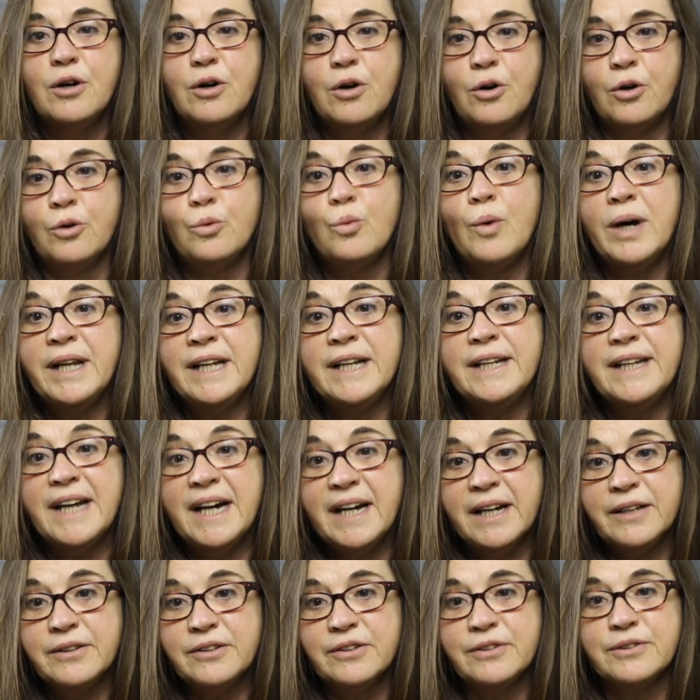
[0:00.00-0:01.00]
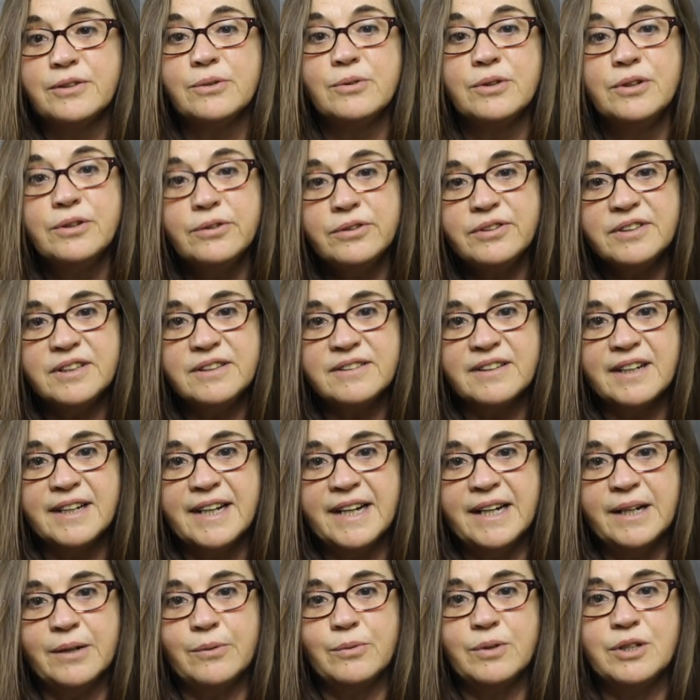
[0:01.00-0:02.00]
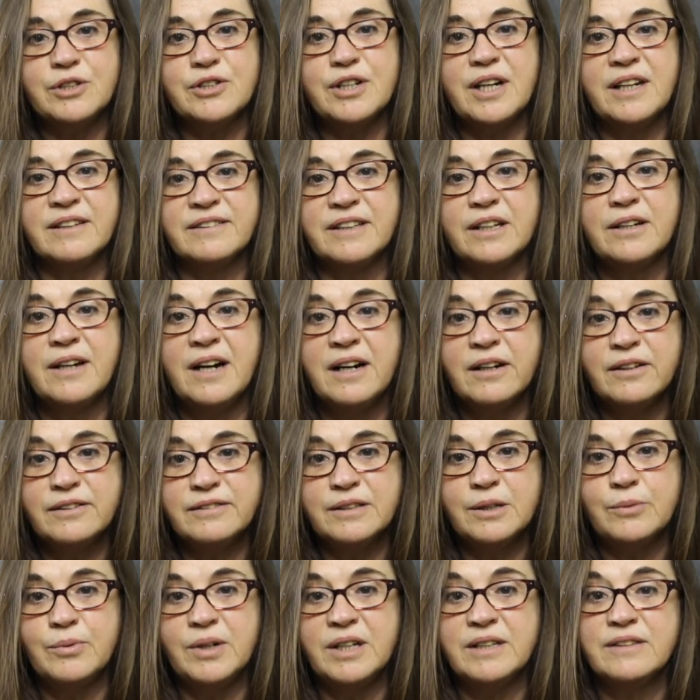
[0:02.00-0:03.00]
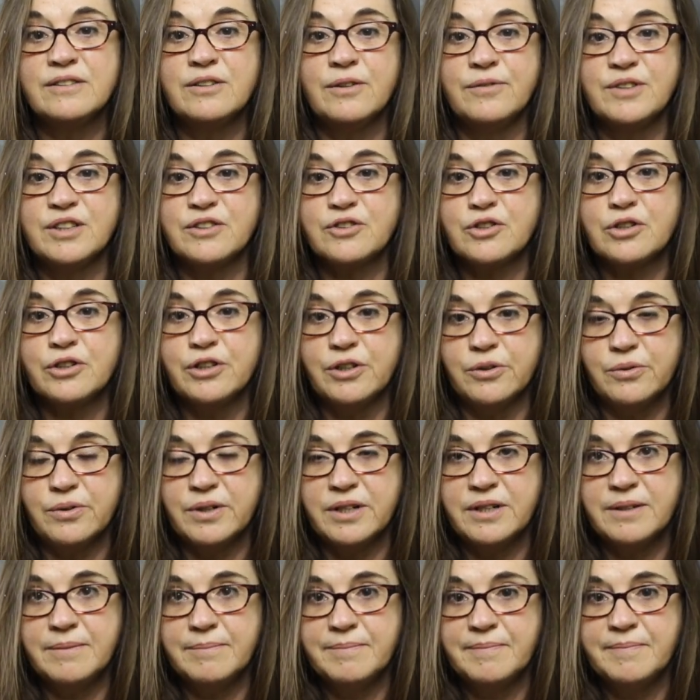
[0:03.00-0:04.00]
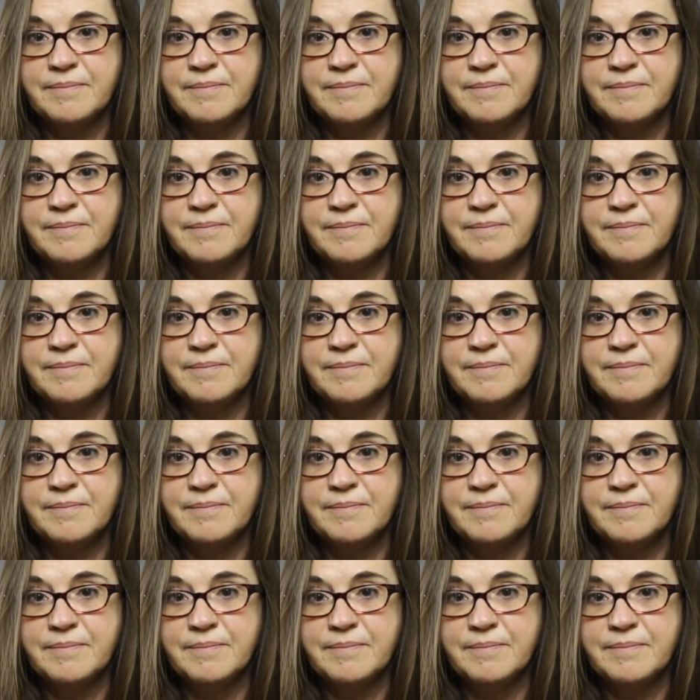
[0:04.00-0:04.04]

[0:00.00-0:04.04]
or when an adult loses language as a consequence of a stroke.